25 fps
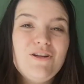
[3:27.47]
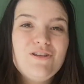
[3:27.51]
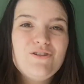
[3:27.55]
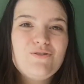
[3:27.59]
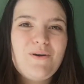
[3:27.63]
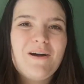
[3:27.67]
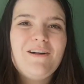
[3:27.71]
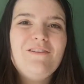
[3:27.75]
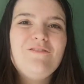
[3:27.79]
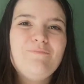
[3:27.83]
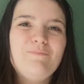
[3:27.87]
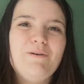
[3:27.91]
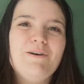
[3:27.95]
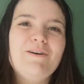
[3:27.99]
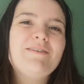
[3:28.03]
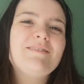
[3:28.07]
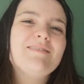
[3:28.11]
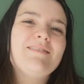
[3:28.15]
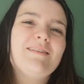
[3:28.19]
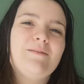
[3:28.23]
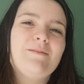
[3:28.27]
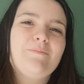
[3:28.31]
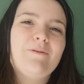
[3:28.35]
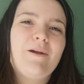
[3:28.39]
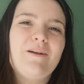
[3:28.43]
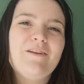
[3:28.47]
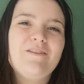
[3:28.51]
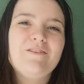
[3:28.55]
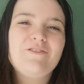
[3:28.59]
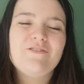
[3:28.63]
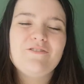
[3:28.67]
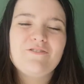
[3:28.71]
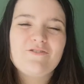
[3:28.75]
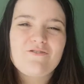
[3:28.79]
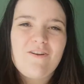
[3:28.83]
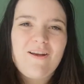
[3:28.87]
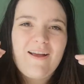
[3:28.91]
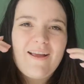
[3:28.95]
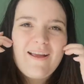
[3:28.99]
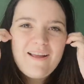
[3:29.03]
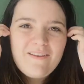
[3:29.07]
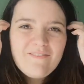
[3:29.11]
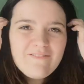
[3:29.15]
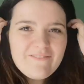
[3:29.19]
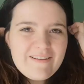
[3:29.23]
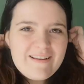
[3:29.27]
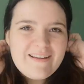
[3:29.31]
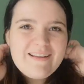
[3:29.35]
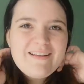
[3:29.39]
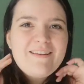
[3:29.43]
12 books that I'm going to try
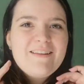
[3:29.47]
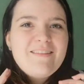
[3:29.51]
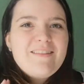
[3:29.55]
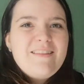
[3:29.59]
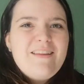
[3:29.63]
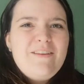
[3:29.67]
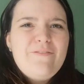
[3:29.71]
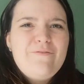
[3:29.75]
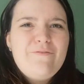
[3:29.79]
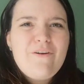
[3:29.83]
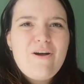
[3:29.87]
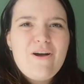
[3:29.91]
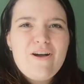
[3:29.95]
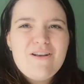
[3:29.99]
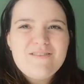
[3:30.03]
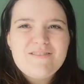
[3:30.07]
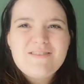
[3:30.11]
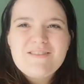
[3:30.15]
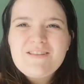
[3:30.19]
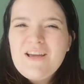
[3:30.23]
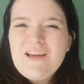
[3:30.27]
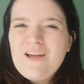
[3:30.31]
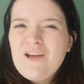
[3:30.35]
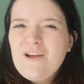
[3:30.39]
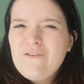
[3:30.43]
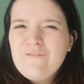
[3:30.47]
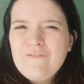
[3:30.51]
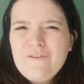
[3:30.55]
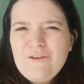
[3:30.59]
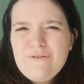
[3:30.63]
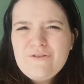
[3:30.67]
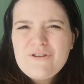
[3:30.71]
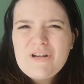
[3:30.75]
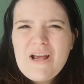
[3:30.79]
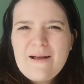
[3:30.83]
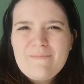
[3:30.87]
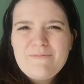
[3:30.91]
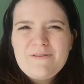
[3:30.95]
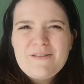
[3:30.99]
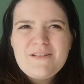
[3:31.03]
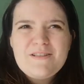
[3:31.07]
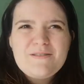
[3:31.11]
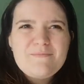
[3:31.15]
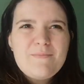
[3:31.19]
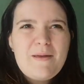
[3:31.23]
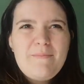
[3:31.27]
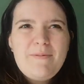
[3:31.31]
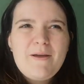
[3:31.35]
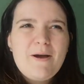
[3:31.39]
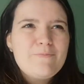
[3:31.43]
and read the first few
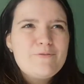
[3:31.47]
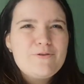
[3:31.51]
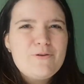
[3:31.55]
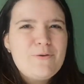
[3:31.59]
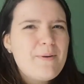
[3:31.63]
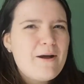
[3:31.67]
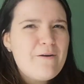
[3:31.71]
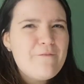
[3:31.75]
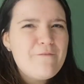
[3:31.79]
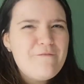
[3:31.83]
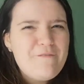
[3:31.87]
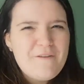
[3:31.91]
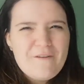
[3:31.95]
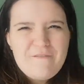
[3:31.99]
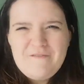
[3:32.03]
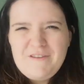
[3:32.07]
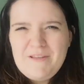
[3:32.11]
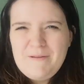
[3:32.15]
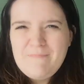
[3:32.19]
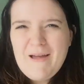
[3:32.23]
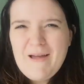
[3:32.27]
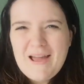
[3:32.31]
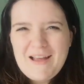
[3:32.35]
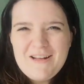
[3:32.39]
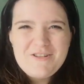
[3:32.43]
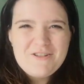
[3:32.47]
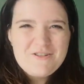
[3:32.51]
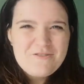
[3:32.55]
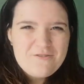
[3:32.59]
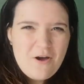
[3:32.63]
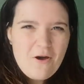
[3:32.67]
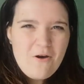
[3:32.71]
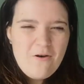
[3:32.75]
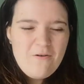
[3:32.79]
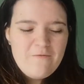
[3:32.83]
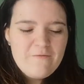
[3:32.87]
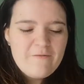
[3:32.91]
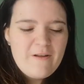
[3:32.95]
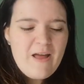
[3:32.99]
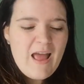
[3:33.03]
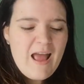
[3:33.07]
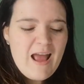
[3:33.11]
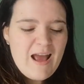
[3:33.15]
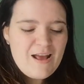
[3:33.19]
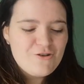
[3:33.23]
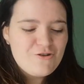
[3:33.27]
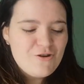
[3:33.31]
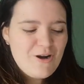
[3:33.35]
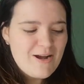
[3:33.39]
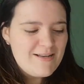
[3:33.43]
chapters, maybe up to about 50 pages of,
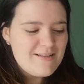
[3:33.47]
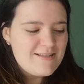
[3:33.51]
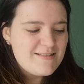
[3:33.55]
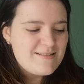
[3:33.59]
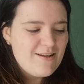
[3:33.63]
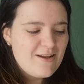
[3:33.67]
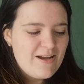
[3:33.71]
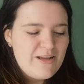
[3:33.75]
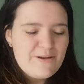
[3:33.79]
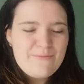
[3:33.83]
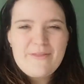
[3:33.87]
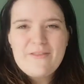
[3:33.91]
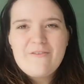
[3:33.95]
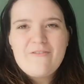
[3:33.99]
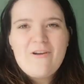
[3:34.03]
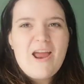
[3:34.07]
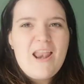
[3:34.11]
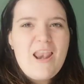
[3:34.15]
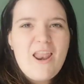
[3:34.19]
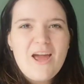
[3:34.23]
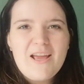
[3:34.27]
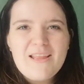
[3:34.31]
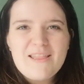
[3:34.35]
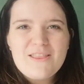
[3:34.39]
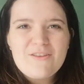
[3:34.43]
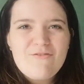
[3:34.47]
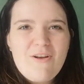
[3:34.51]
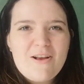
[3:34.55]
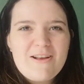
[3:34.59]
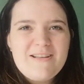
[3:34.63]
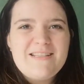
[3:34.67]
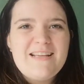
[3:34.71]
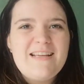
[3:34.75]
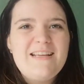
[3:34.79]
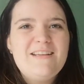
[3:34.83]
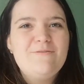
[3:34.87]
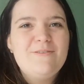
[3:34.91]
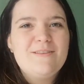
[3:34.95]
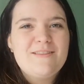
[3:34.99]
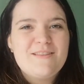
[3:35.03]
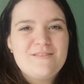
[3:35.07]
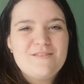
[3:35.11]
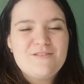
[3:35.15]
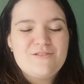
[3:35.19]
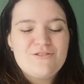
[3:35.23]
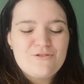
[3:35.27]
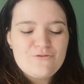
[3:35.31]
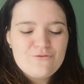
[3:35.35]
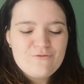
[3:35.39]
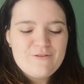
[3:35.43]
and try and decide whether I like the writing, whether
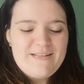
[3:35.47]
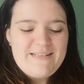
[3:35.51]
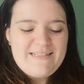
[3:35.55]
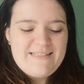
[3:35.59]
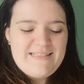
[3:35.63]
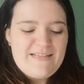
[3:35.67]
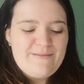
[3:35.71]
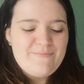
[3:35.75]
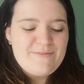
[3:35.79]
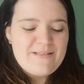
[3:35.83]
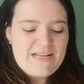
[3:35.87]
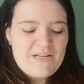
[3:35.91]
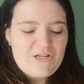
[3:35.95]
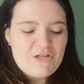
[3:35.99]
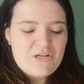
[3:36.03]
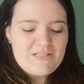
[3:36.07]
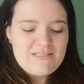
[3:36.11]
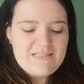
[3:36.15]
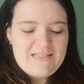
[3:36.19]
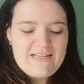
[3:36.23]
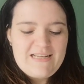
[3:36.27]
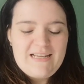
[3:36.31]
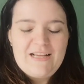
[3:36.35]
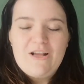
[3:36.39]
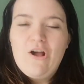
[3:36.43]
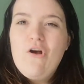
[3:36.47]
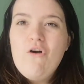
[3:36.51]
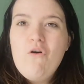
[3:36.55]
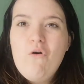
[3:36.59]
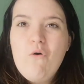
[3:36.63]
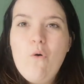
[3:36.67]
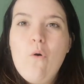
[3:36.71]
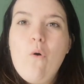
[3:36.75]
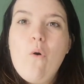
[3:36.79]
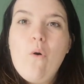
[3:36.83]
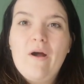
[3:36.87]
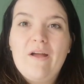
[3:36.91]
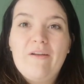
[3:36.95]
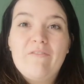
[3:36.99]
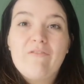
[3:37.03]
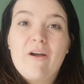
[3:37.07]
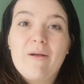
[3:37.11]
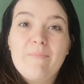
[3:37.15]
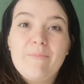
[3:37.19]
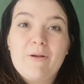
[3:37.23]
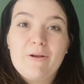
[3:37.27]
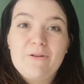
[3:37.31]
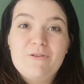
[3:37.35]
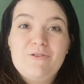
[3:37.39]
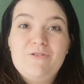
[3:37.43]
the story seems interesting, or if
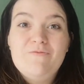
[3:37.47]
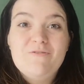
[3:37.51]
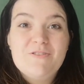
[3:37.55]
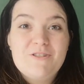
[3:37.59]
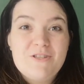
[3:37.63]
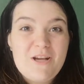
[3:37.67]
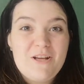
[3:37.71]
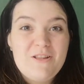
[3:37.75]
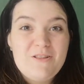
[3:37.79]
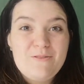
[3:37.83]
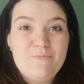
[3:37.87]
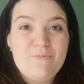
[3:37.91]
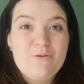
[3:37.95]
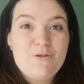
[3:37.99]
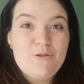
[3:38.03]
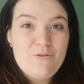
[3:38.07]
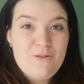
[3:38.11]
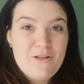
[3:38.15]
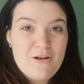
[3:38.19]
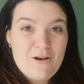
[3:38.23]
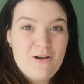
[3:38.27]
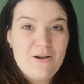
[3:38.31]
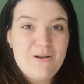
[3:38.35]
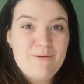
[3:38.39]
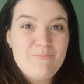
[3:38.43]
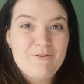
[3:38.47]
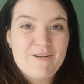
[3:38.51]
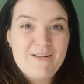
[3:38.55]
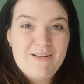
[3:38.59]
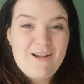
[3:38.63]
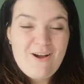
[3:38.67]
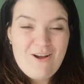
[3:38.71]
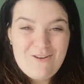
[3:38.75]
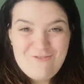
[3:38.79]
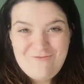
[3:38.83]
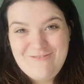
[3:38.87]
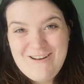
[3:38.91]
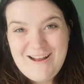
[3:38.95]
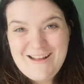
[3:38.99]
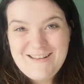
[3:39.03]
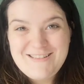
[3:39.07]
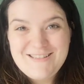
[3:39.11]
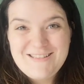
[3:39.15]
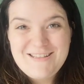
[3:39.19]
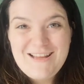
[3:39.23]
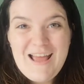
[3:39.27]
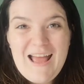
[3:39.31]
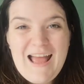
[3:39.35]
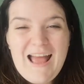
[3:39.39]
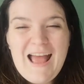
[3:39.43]
I'm going to return them to the library
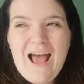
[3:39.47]
unread.